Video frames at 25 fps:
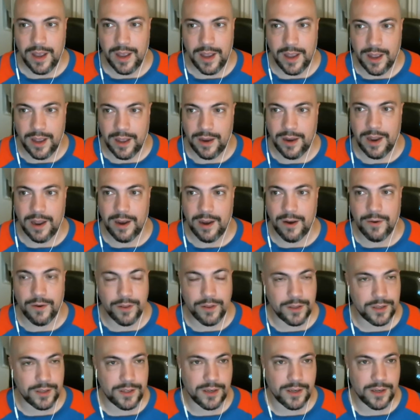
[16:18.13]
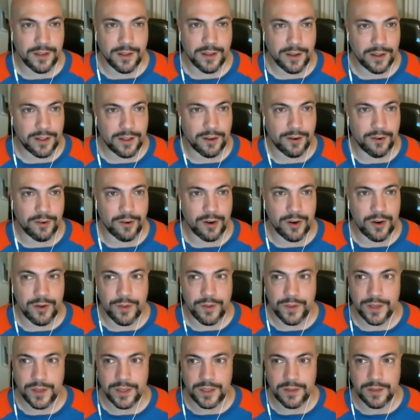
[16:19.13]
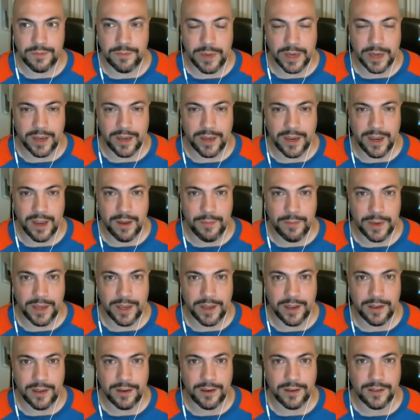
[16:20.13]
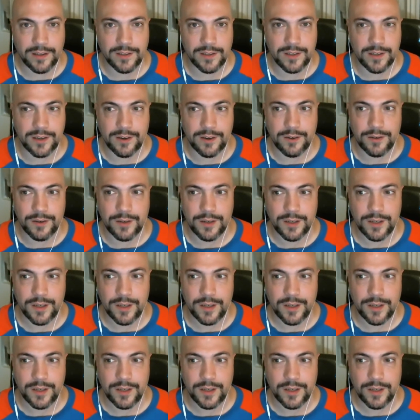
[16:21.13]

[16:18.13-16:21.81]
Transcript: and now all of a sudden, like the growth is picking up again. So,